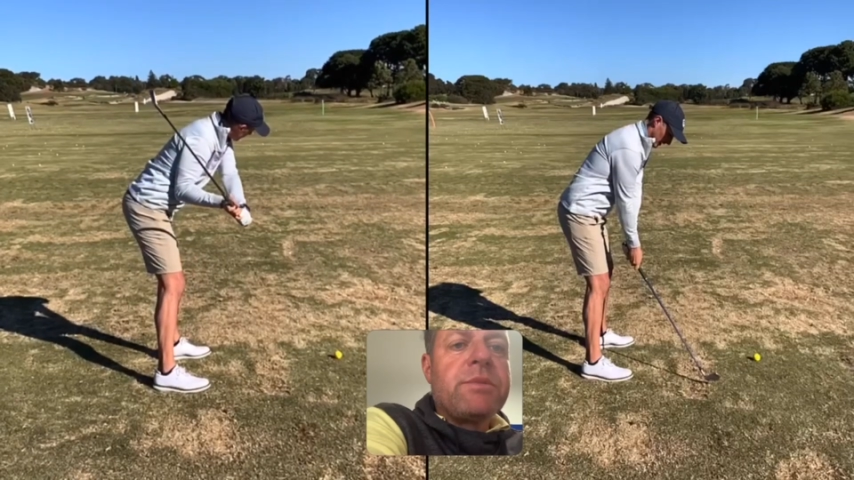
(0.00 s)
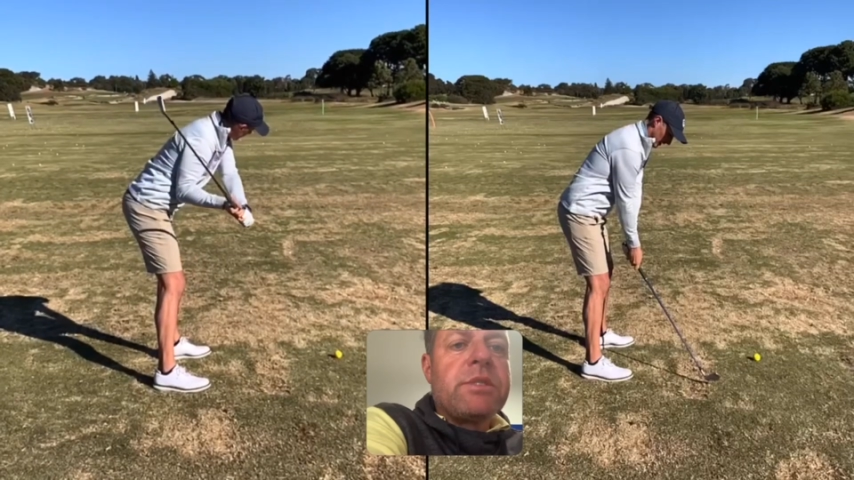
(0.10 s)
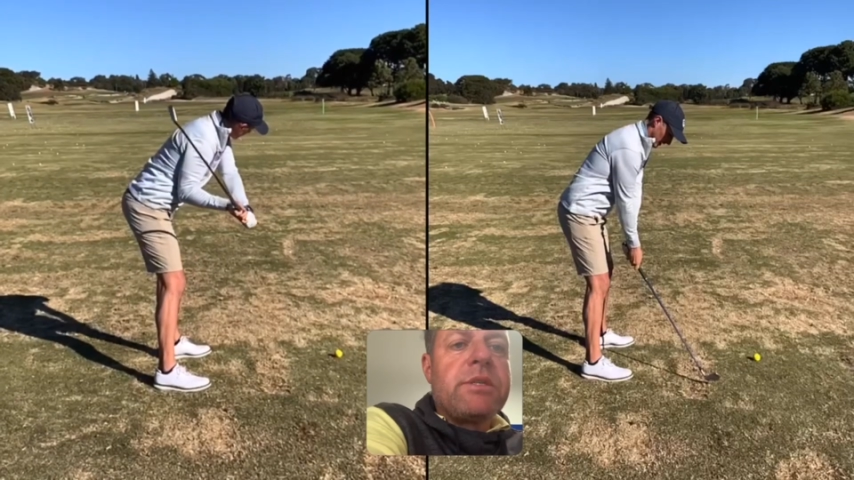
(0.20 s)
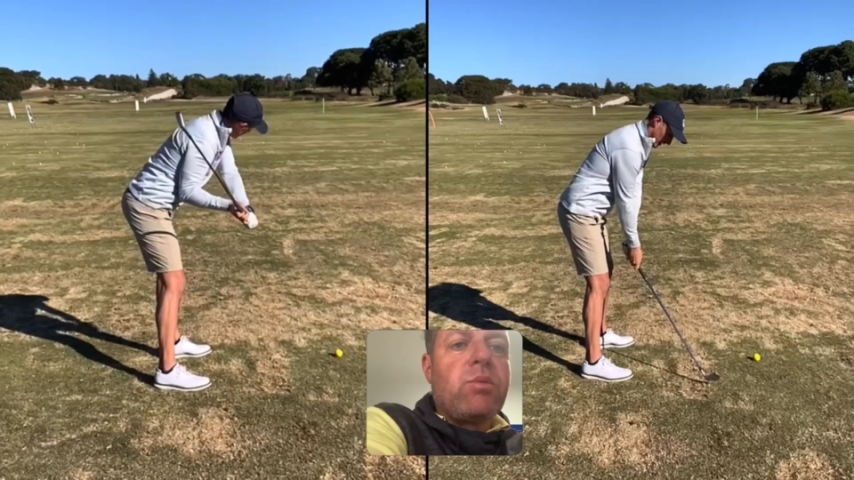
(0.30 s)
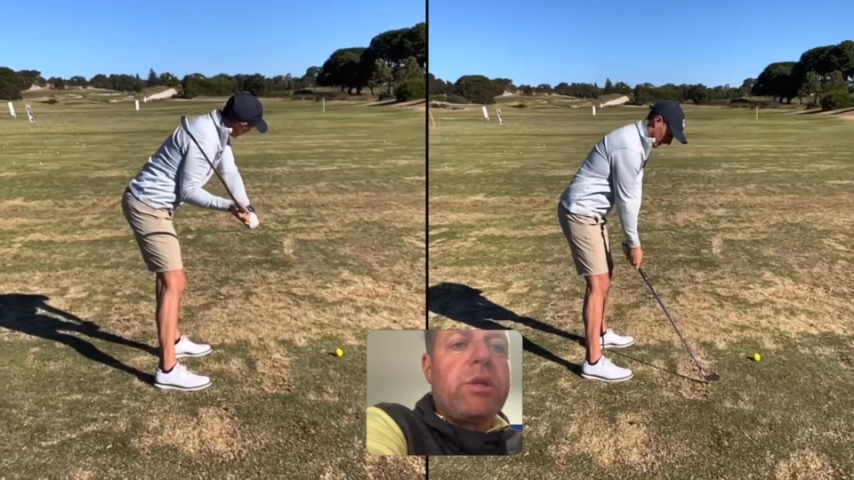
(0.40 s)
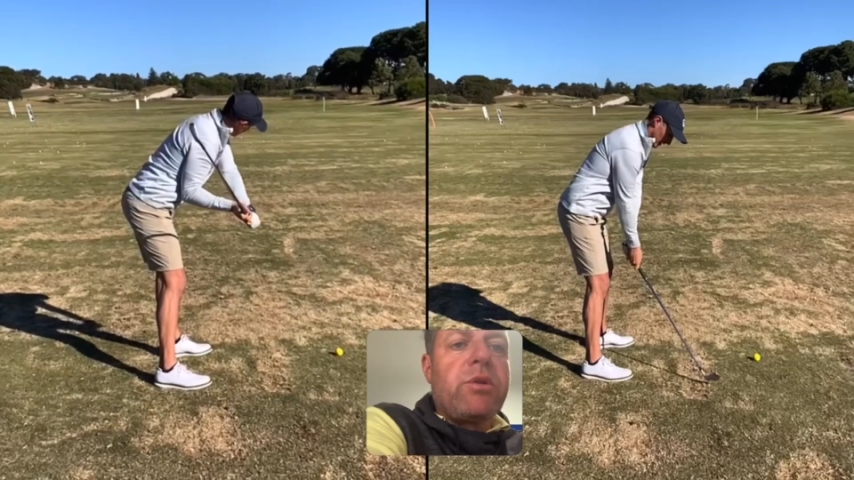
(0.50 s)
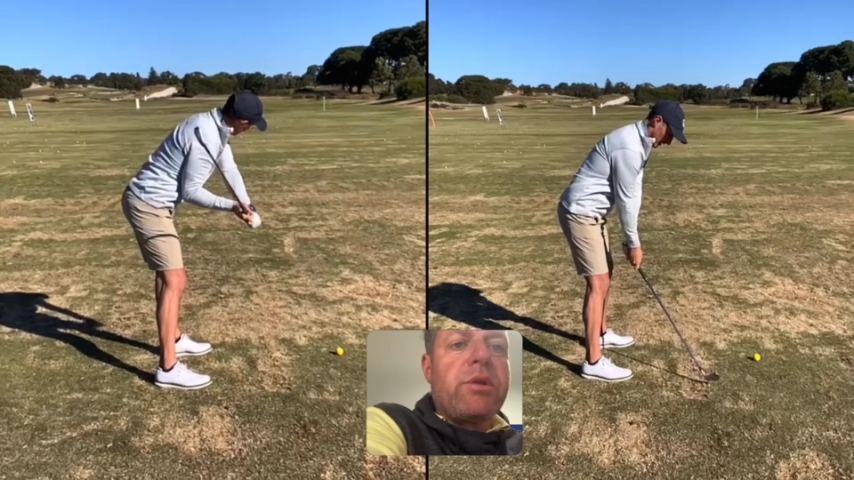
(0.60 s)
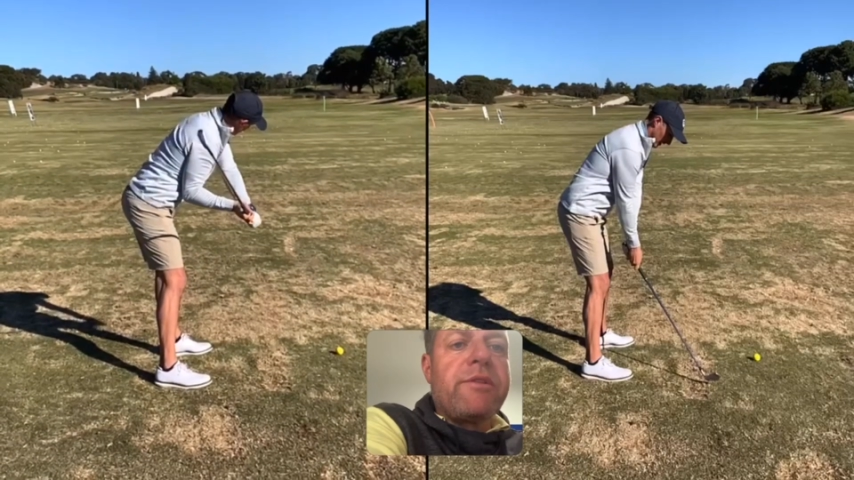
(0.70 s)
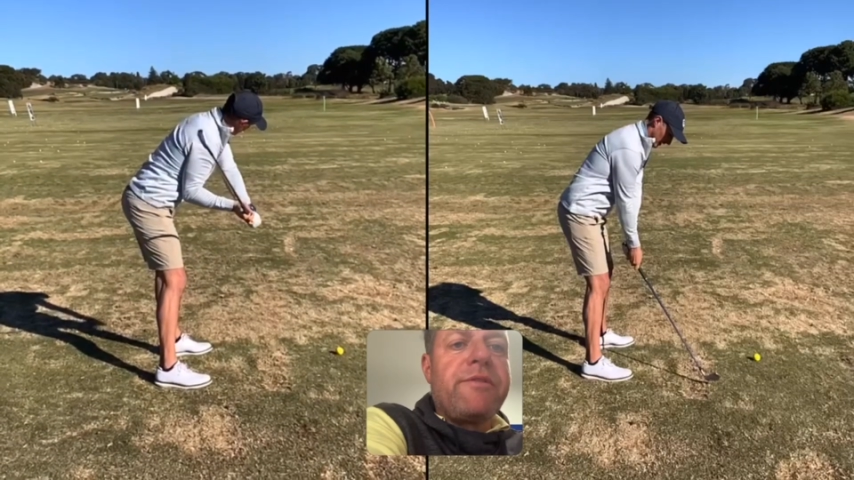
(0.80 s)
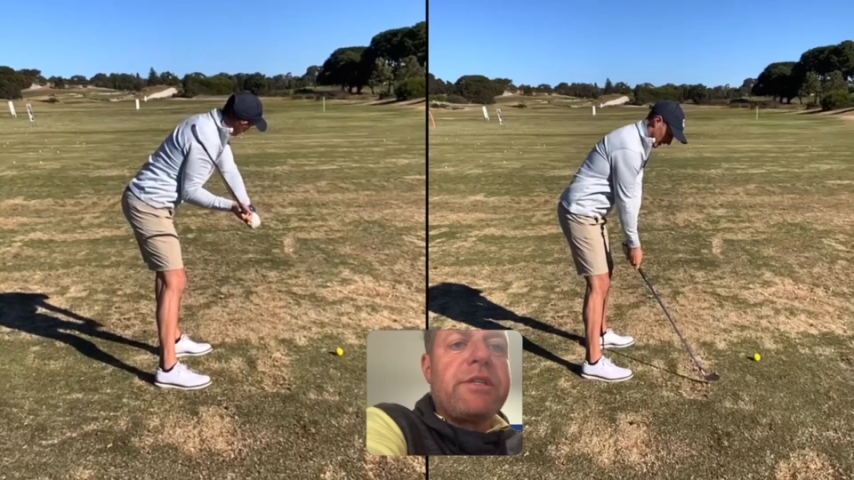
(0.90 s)
I said, what are you
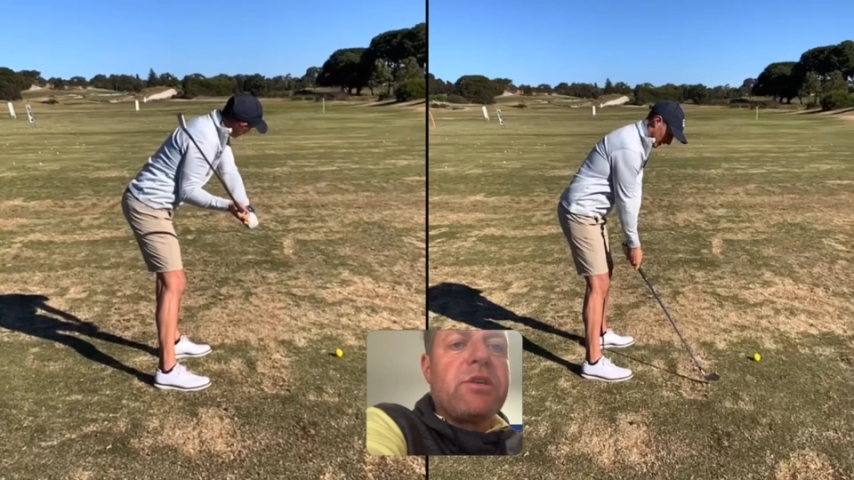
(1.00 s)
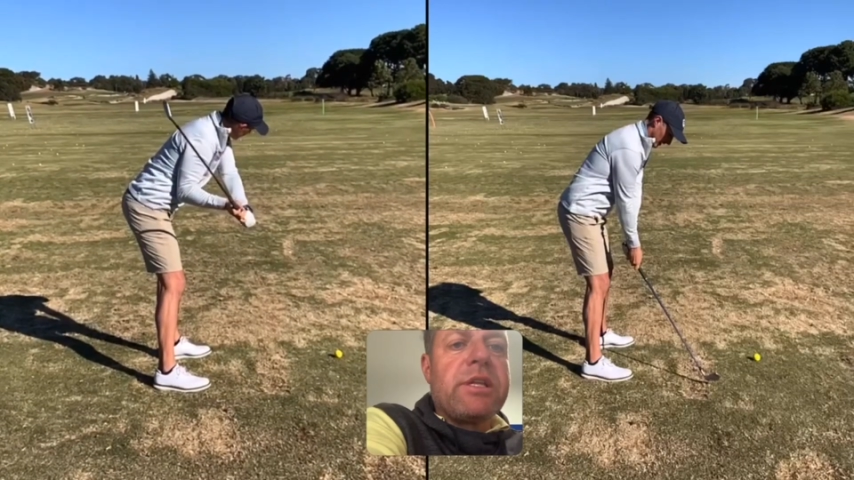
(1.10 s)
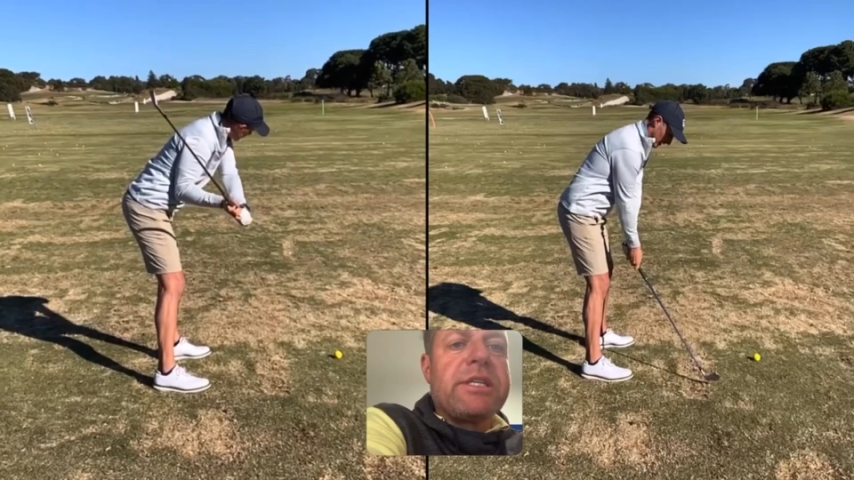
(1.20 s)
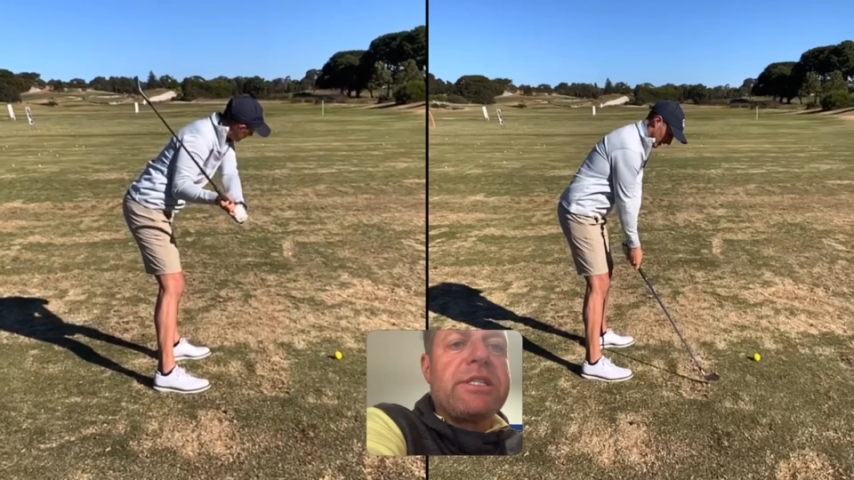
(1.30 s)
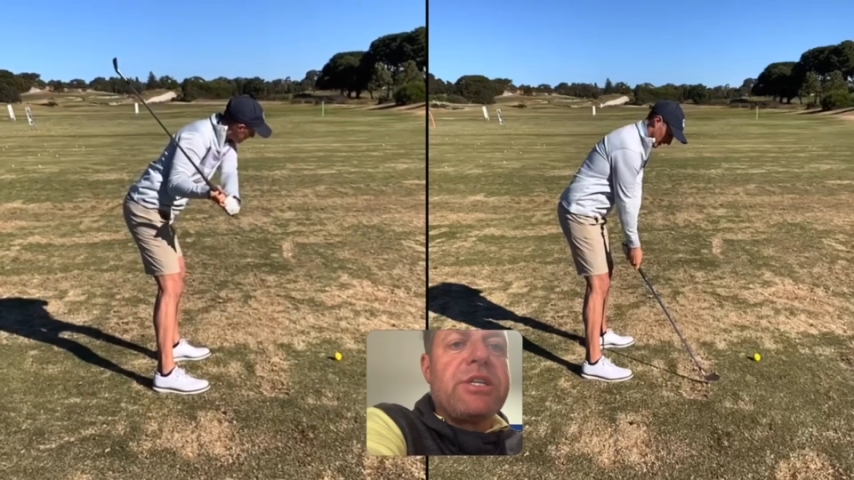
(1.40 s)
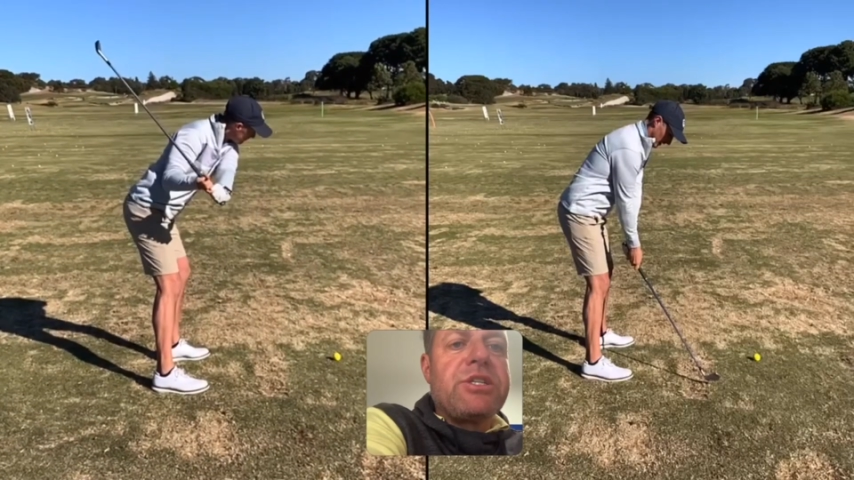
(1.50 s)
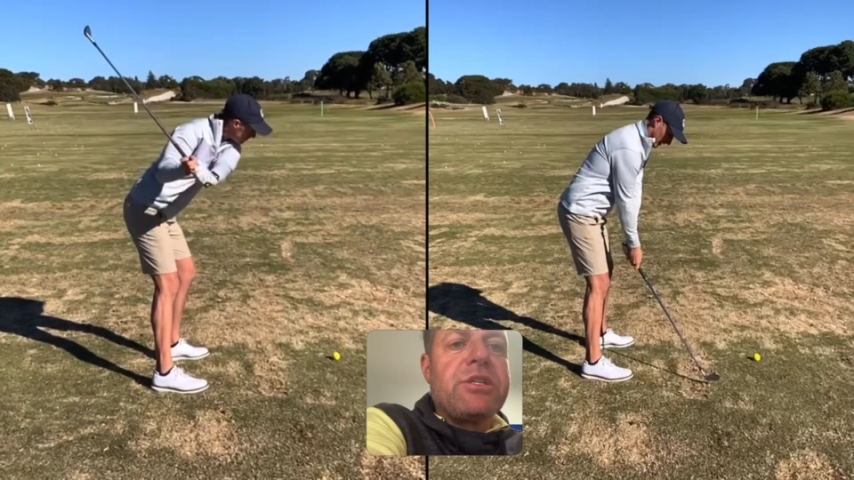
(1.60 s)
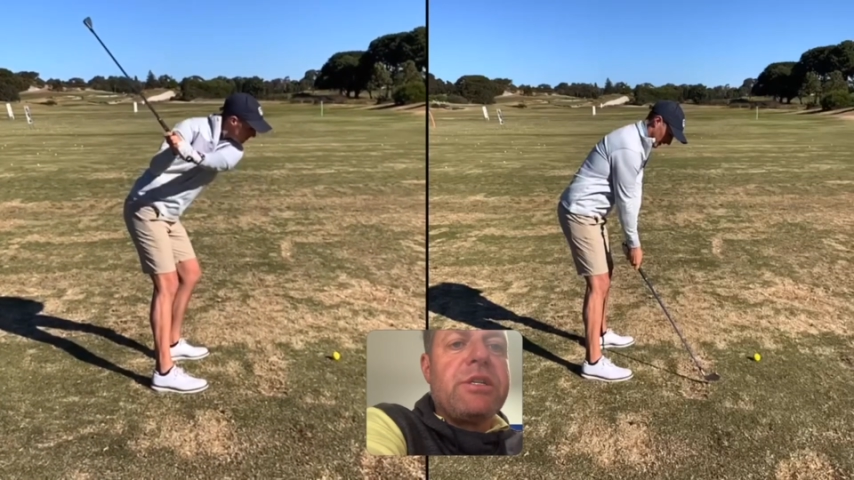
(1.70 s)
doing to fix early extension?